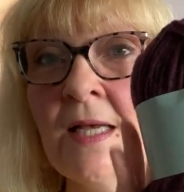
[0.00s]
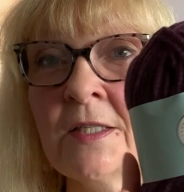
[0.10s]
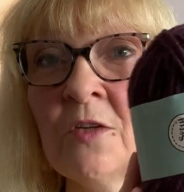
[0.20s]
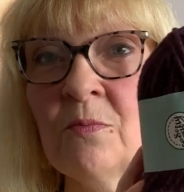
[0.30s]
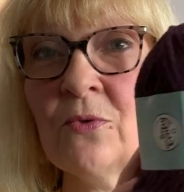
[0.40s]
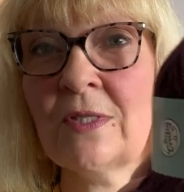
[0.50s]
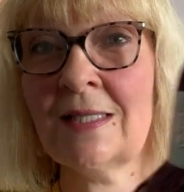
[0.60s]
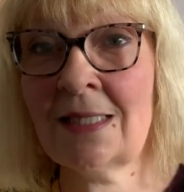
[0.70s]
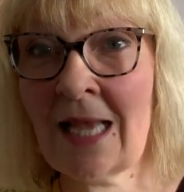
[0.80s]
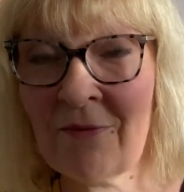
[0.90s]
and I've bought
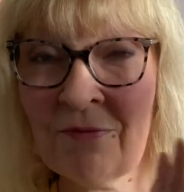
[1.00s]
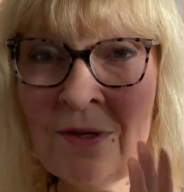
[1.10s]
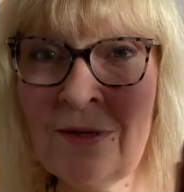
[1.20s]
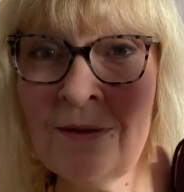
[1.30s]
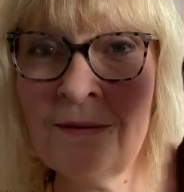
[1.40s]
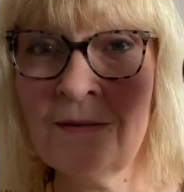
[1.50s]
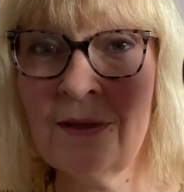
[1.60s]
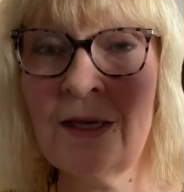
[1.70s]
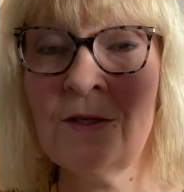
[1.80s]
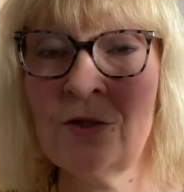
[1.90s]

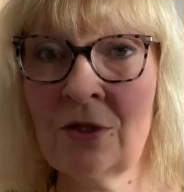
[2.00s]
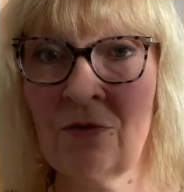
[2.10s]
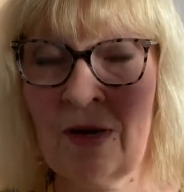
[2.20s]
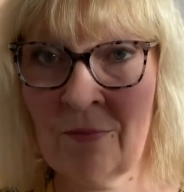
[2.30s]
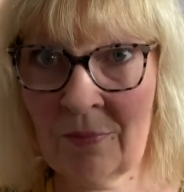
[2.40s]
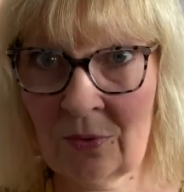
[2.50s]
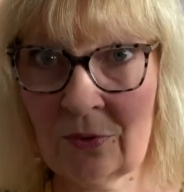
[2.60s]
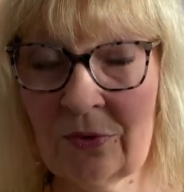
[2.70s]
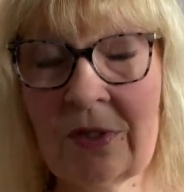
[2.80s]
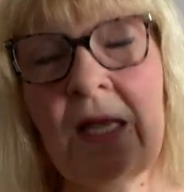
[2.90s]
700-gram
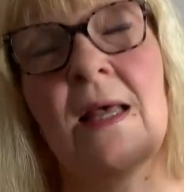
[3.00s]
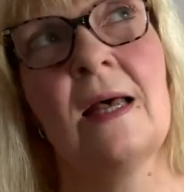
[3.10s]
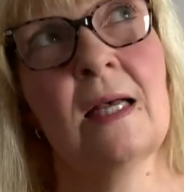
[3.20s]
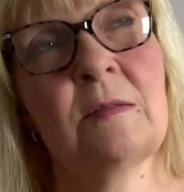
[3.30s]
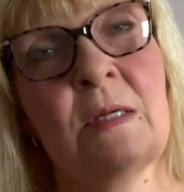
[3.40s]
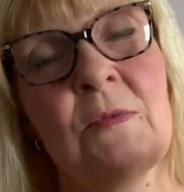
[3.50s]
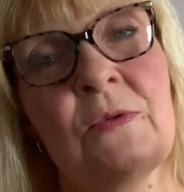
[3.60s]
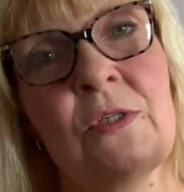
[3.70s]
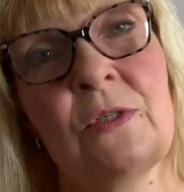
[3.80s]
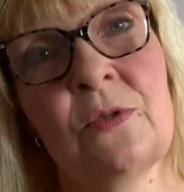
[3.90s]
balls, and I'm going
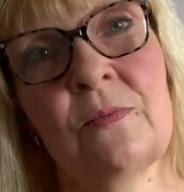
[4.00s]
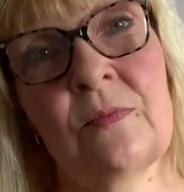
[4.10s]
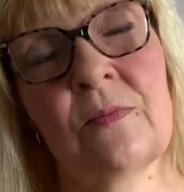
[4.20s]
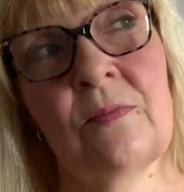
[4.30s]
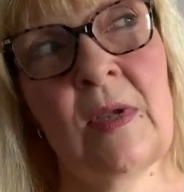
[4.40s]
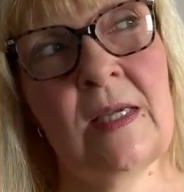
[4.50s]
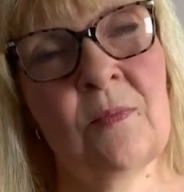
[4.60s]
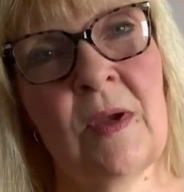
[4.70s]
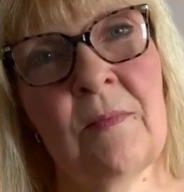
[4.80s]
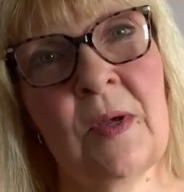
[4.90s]
to make
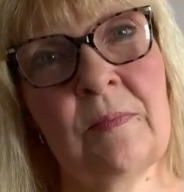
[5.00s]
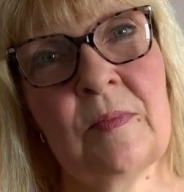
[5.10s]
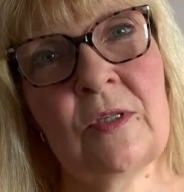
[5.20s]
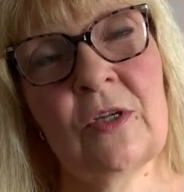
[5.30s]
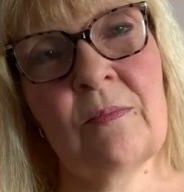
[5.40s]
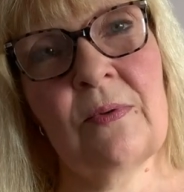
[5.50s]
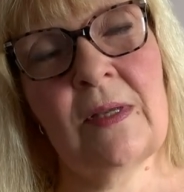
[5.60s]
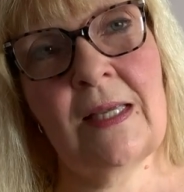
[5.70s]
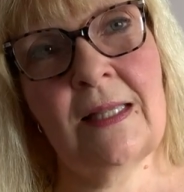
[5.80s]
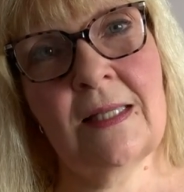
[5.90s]
my mum's jumper
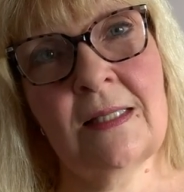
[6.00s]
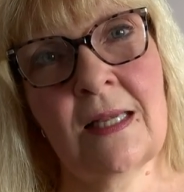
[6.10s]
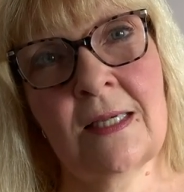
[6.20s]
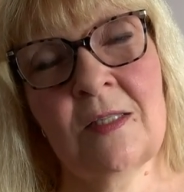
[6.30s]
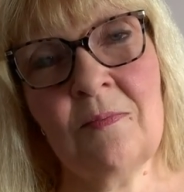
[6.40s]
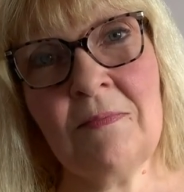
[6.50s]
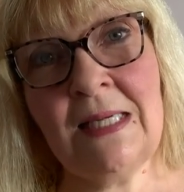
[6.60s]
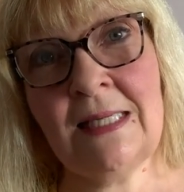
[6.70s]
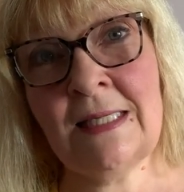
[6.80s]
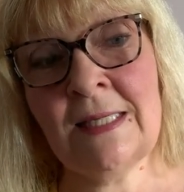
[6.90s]
in the size
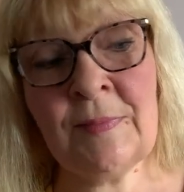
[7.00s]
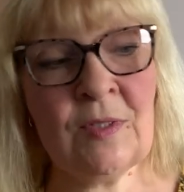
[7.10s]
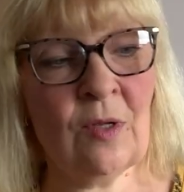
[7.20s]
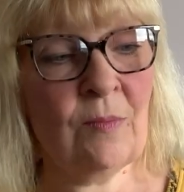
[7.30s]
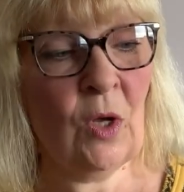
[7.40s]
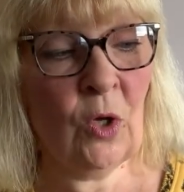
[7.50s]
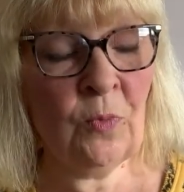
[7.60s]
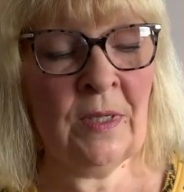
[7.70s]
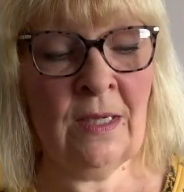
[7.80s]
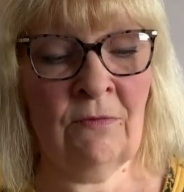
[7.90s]
medium, so I'm
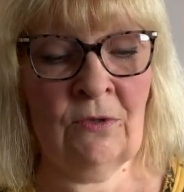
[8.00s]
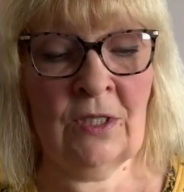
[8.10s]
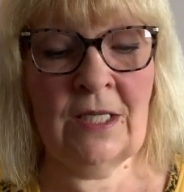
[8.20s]
hoping I've got